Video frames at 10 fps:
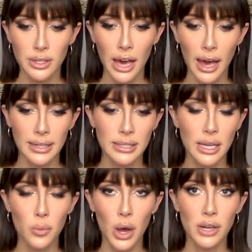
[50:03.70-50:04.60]
yeah, I
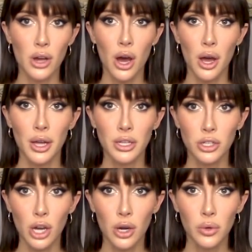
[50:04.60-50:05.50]
say why not?
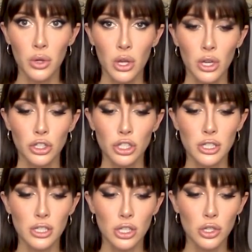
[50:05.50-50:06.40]
You know,
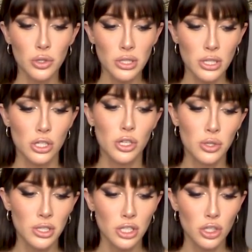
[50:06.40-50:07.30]
just use
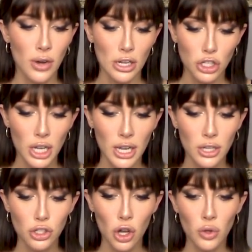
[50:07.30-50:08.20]
use
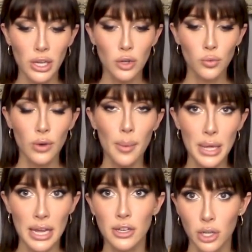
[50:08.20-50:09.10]
discretion. Don't like rub
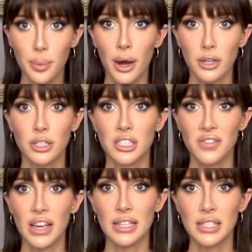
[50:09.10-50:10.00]
it in your partner's
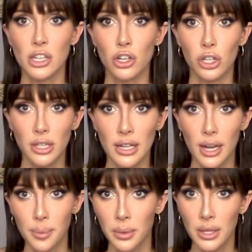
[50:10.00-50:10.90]
face that you're hooking
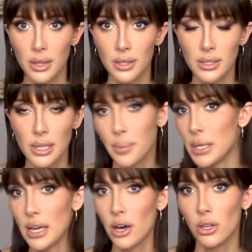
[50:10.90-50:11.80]
up with
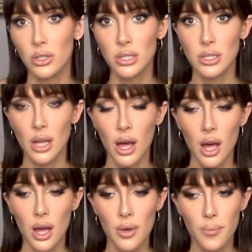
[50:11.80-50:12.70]
somebody else.
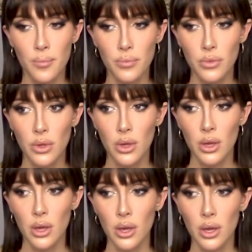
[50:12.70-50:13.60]
Um,
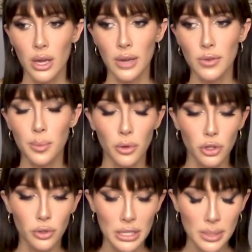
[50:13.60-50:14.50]
if you both
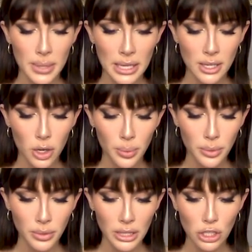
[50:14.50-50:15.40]
agree to be in the open
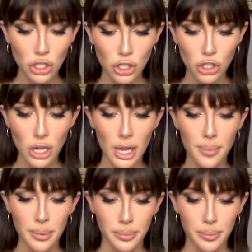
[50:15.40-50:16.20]
relationship,